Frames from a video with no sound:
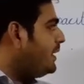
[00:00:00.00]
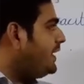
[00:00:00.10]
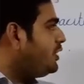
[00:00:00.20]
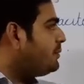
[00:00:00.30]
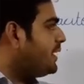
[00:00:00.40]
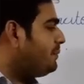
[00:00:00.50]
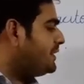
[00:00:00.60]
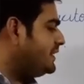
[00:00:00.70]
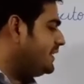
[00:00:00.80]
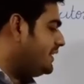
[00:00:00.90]
plate of
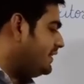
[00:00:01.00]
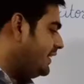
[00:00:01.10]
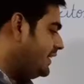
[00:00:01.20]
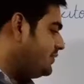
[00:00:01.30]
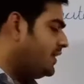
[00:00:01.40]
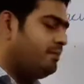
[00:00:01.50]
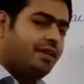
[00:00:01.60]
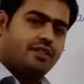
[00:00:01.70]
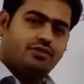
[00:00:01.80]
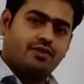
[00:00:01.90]
capacitor, that is 1
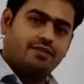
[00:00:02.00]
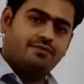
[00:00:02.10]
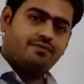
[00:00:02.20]
meter square,